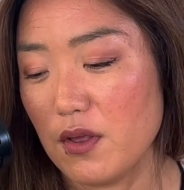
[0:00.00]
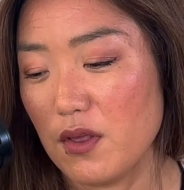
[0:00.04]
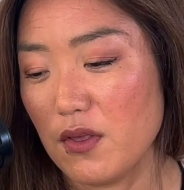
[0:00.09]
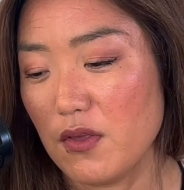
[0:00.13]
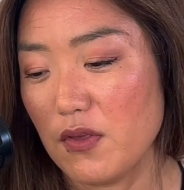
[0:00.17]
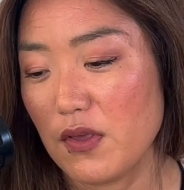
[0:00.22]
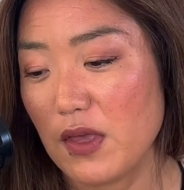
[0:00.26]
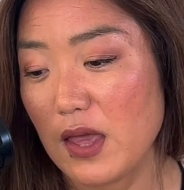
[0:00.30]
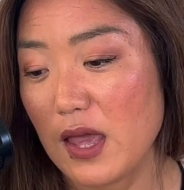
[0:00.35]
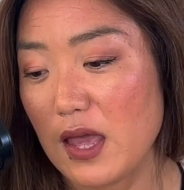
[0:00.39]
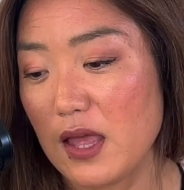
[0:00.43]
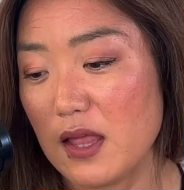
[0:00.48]

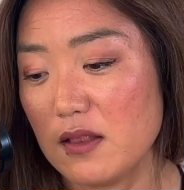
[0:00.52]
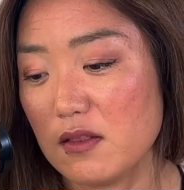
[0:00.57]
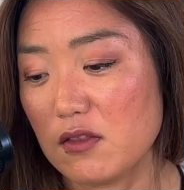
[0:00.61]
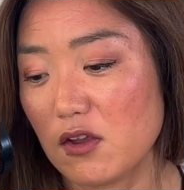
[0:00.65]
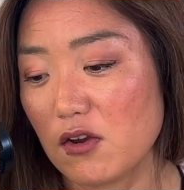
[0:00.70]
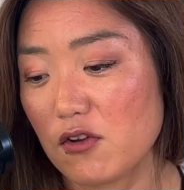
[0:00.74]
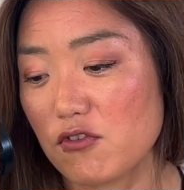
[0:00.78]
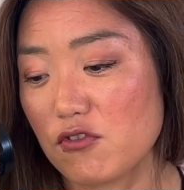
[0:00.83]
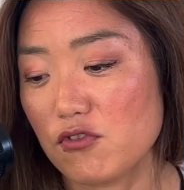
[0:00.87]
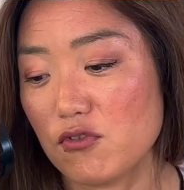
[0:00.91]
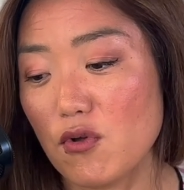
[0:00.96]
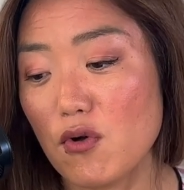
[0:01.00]
and
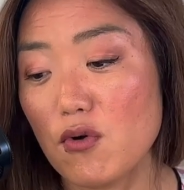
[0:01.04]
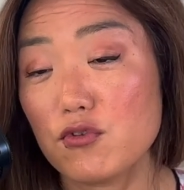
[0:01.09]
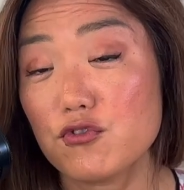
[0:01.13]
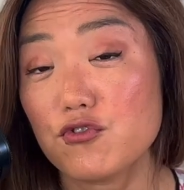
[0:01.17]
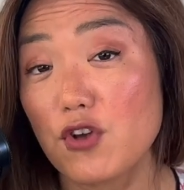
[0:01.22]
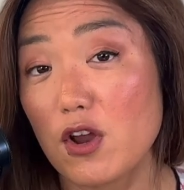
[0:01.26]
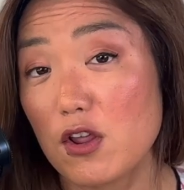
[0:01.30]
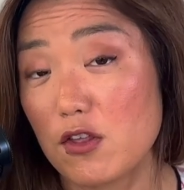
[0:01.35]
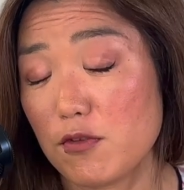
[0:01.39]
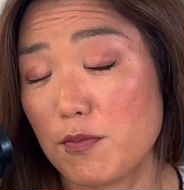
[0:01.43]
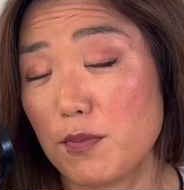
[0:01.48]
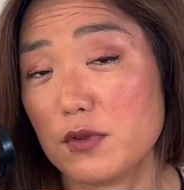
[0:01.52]
there's no
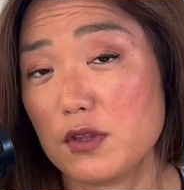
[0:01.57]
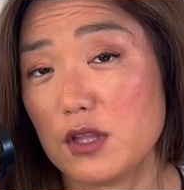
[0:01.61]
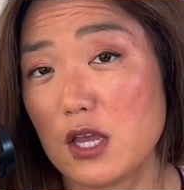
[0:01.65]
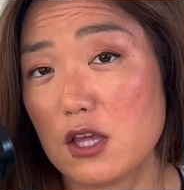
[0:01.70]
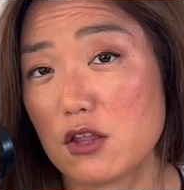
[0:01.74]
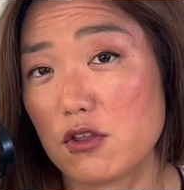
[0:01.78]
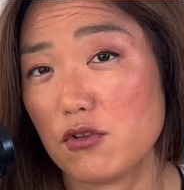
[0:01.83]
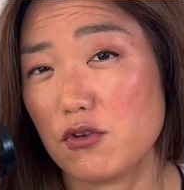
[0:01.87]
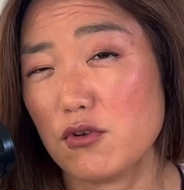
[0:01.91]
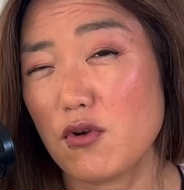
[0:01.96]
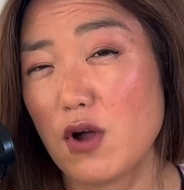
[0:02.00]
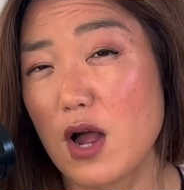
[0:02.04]

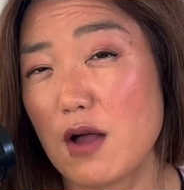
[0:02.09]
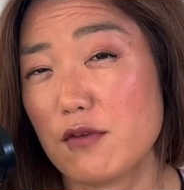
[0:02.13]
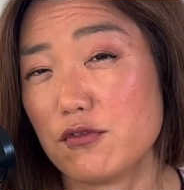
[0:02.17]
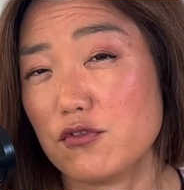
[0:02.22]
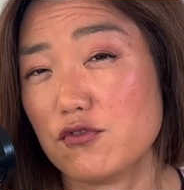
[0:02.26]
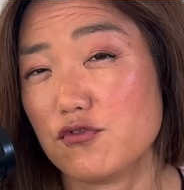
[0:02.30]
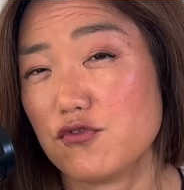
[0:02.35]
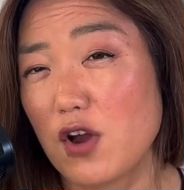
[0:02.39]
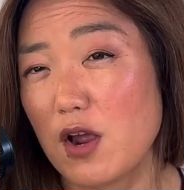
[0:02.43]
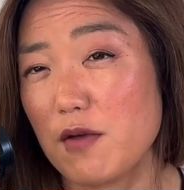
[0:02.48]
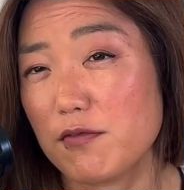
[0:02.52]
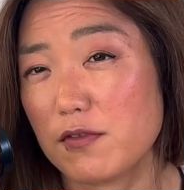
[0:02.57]
transportation. You don't have to
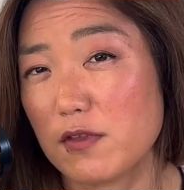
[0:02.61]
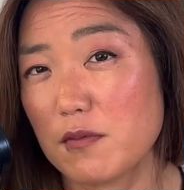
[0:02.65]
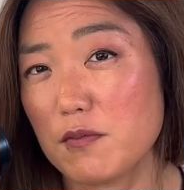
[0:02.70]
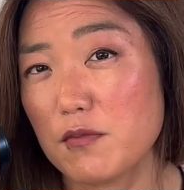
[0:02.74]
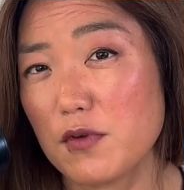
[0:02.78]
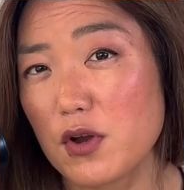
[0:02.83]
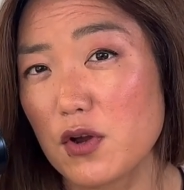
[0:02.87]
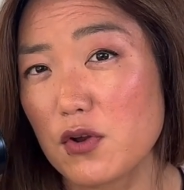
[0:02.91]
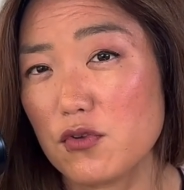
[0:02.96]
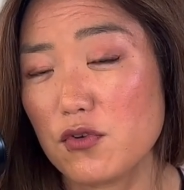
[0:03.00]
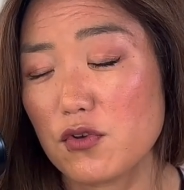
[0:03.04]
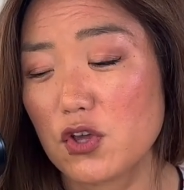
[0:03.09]
drive
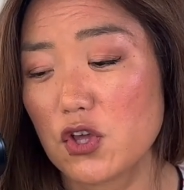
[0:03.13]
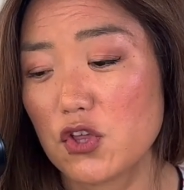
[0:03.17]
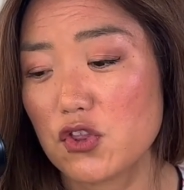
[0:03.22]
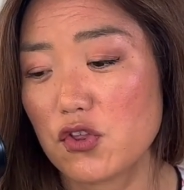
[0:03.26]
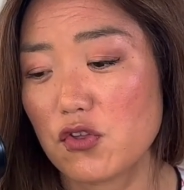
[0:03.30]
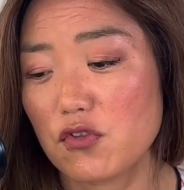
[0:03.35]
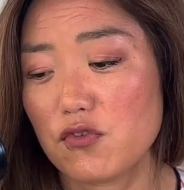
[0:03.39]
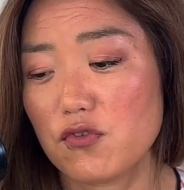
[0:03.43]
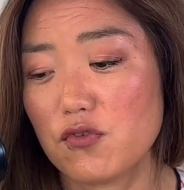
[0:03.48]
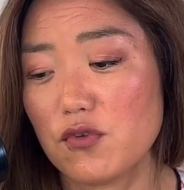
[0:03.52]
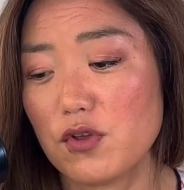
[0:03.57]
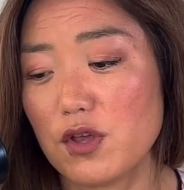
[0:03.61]
somewhere. You can
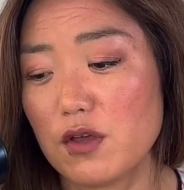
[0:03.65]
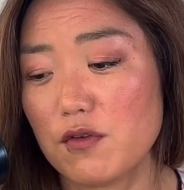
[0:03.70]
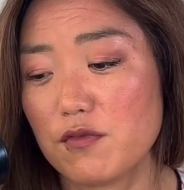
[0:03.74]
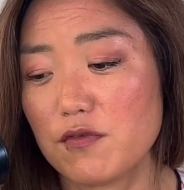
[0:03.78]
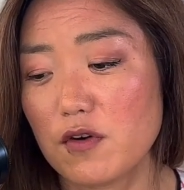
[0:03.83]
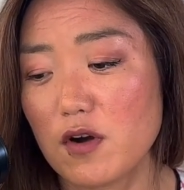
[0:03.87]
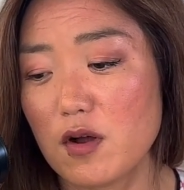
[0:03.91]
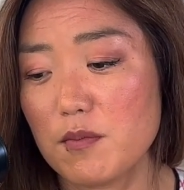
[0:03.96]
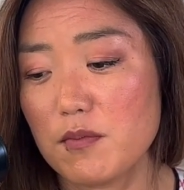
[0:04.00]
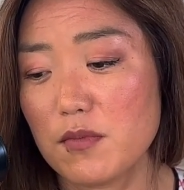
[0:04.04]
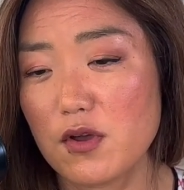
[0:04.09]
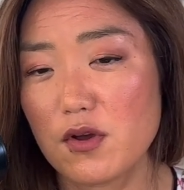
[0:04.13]
just do it
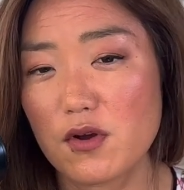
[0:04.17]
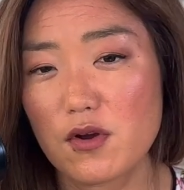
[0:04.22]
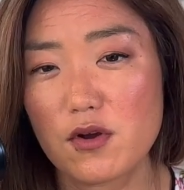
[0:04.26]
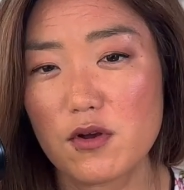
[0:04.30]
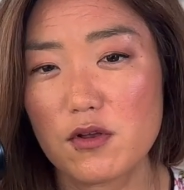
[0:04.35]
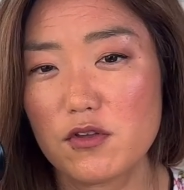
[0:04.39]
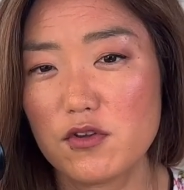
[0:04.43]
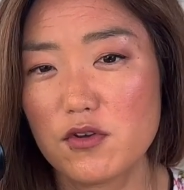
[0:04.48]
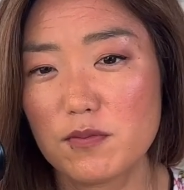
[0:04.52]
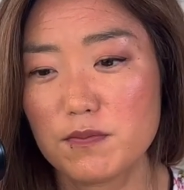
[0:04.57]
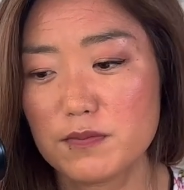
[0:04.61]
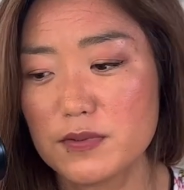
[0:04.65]
from your
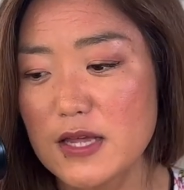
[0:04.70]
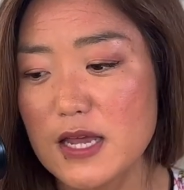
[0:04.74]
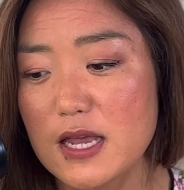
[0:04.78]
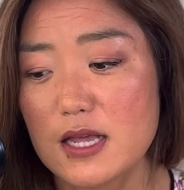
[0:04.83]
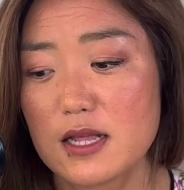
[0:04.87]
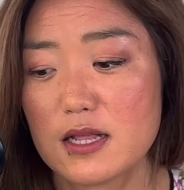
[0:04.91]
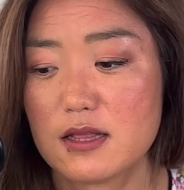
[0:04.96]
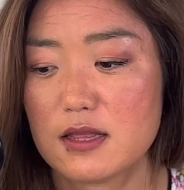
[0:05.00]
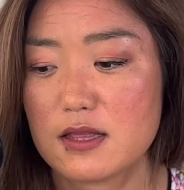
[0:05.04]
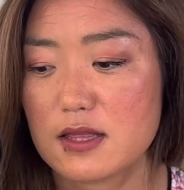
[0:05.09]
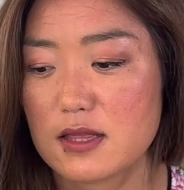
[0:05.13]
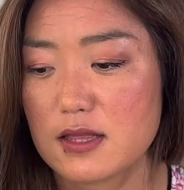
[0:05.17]

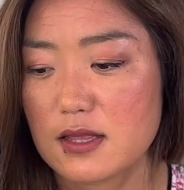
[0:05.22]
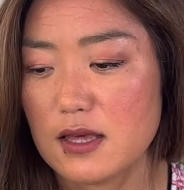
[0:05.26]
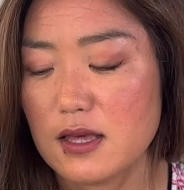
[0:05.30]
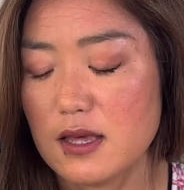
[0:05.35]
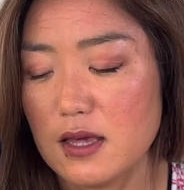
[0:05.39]
place,